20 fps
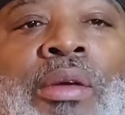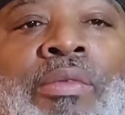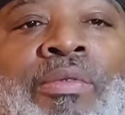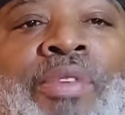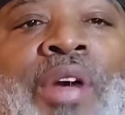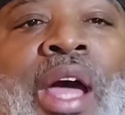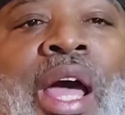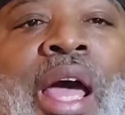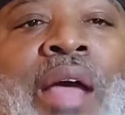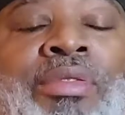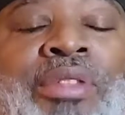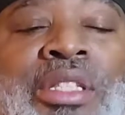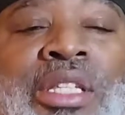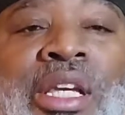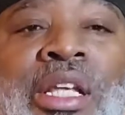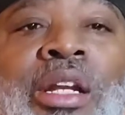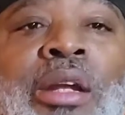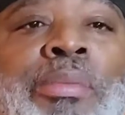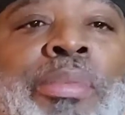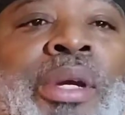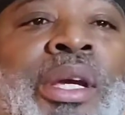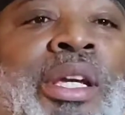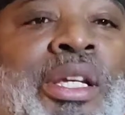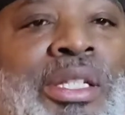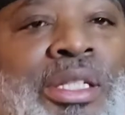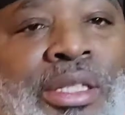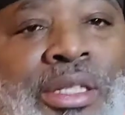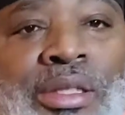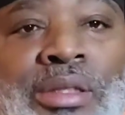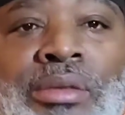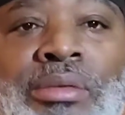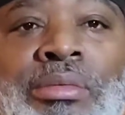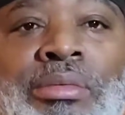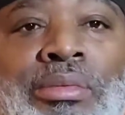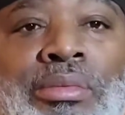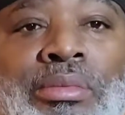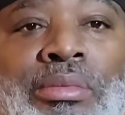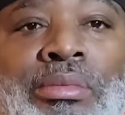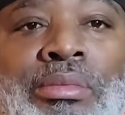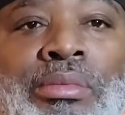5 cents a piece.
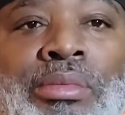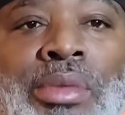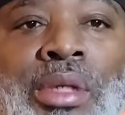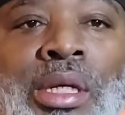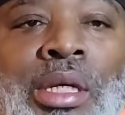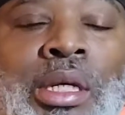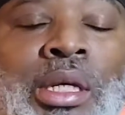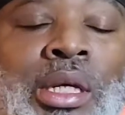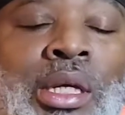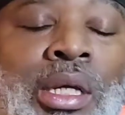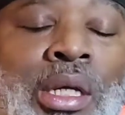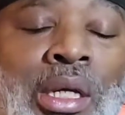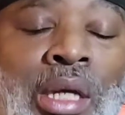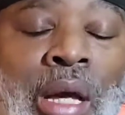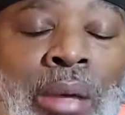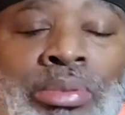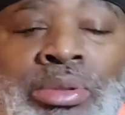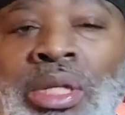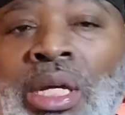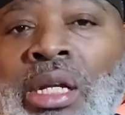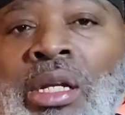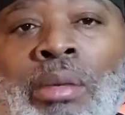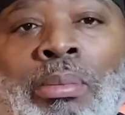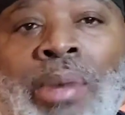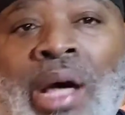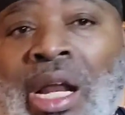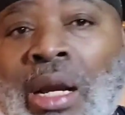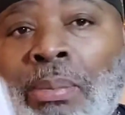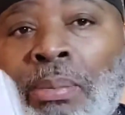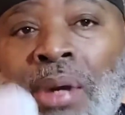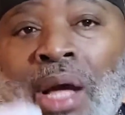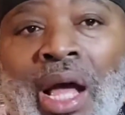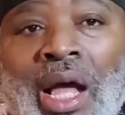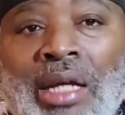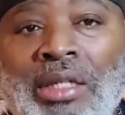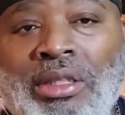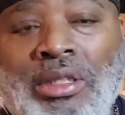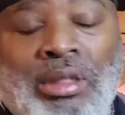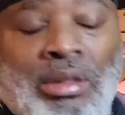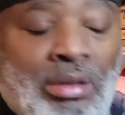I'm selling them by the
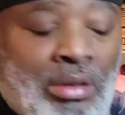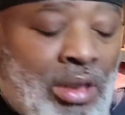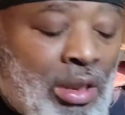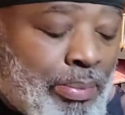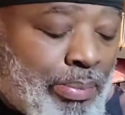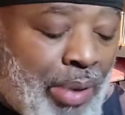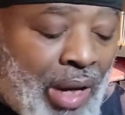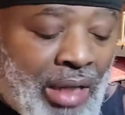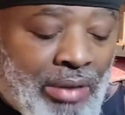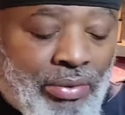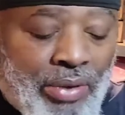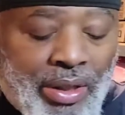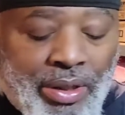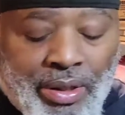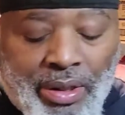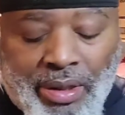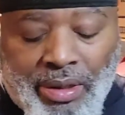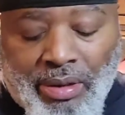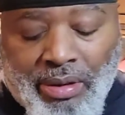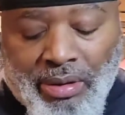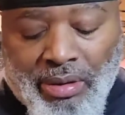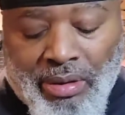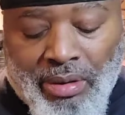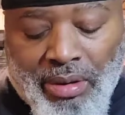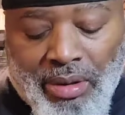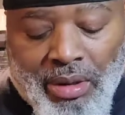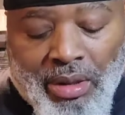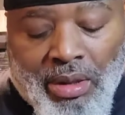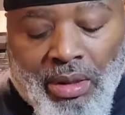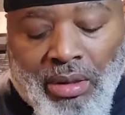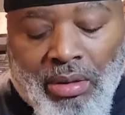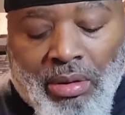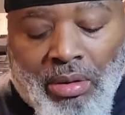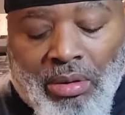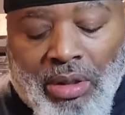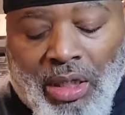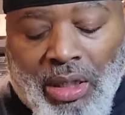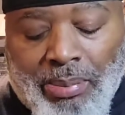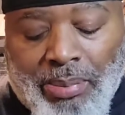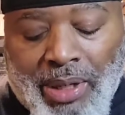box. This box right here
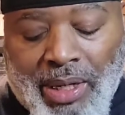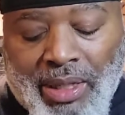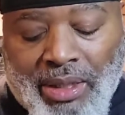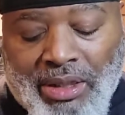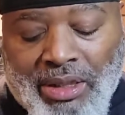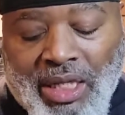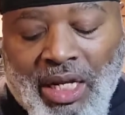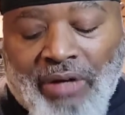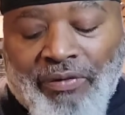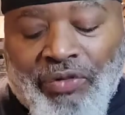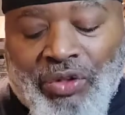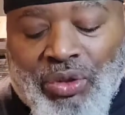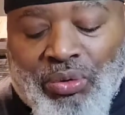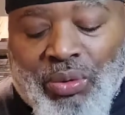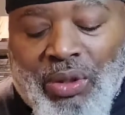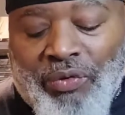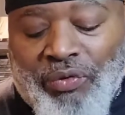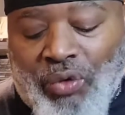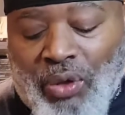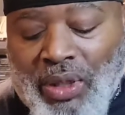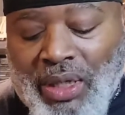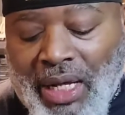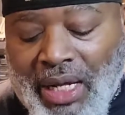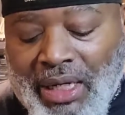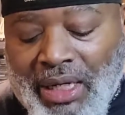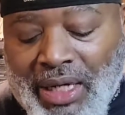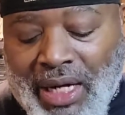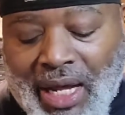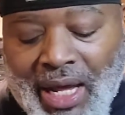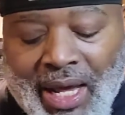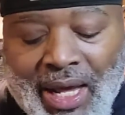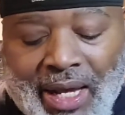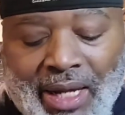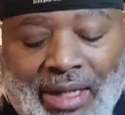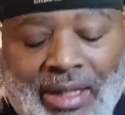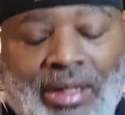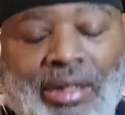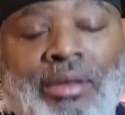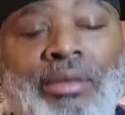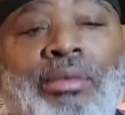on eBay is selling for
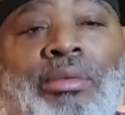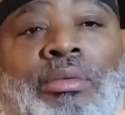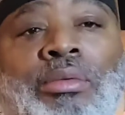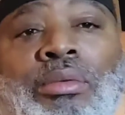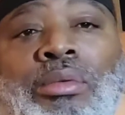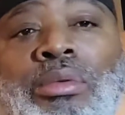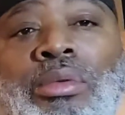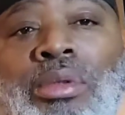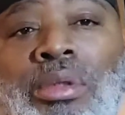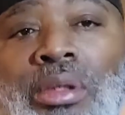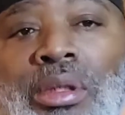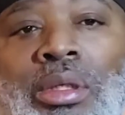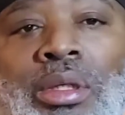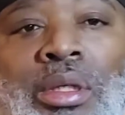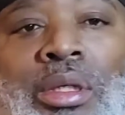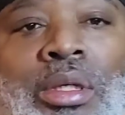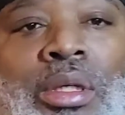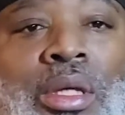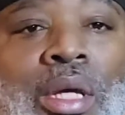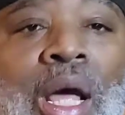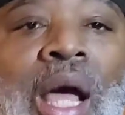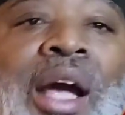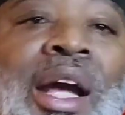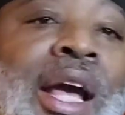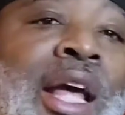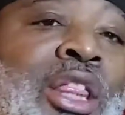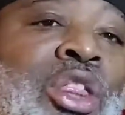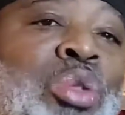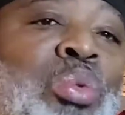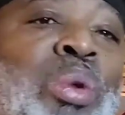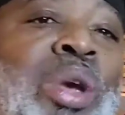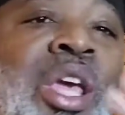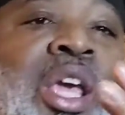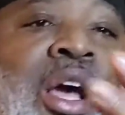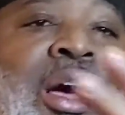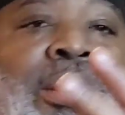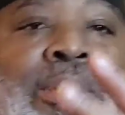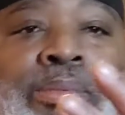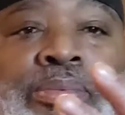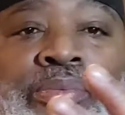$24.99. I got 3
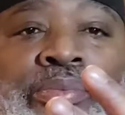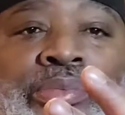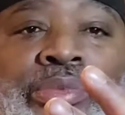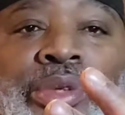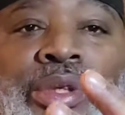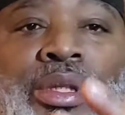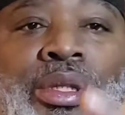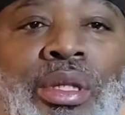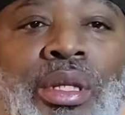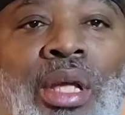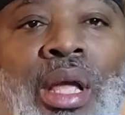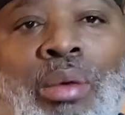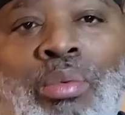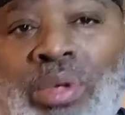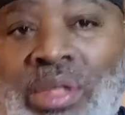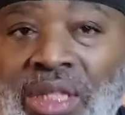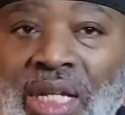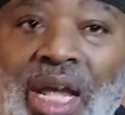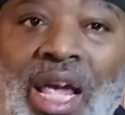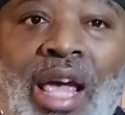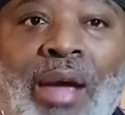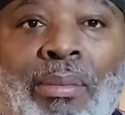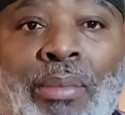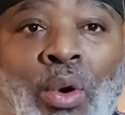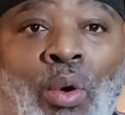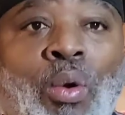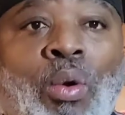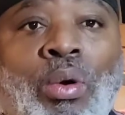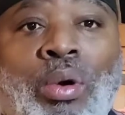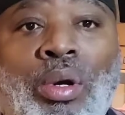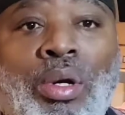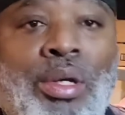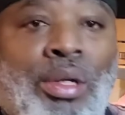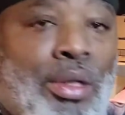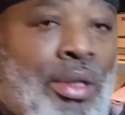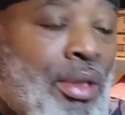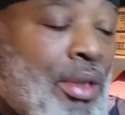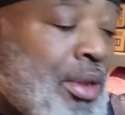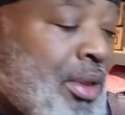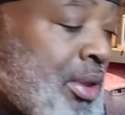of them. I wish they had more.
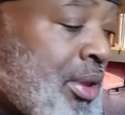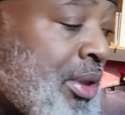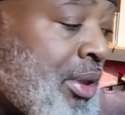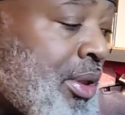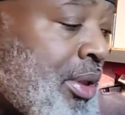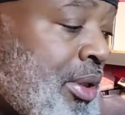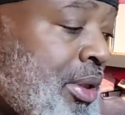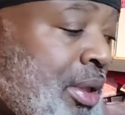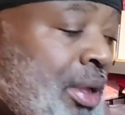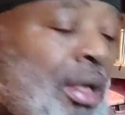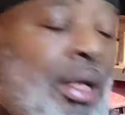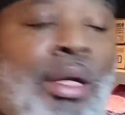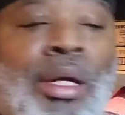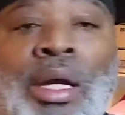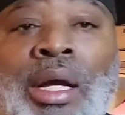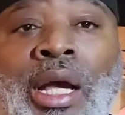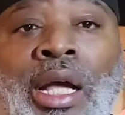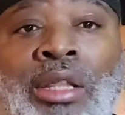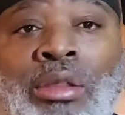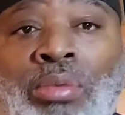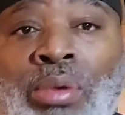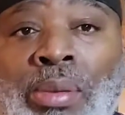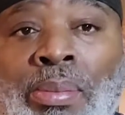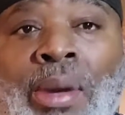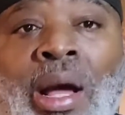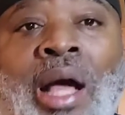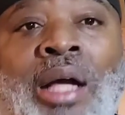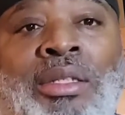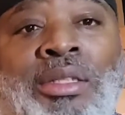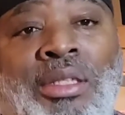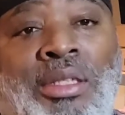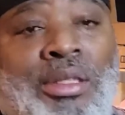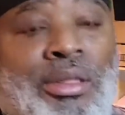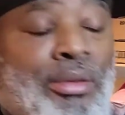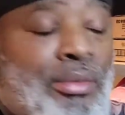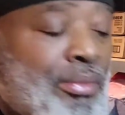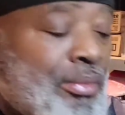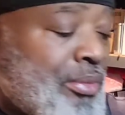I got 3 boxes.